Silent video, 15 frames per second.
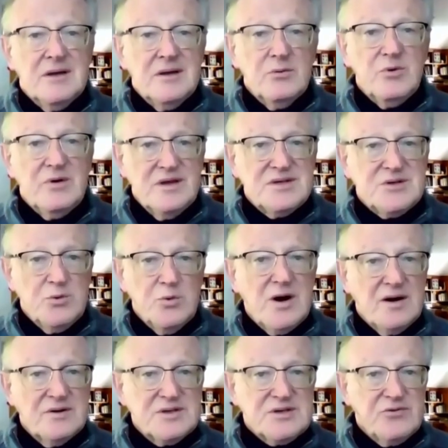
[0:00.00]
with his
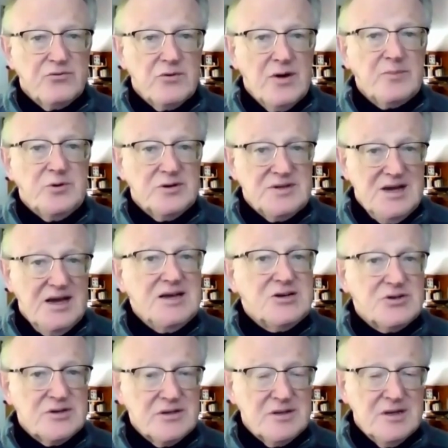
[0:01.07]
awareness of
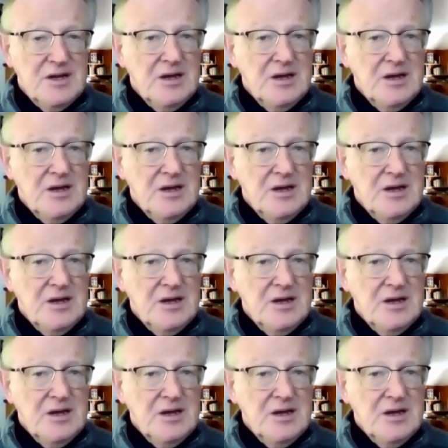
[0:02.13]
reputation,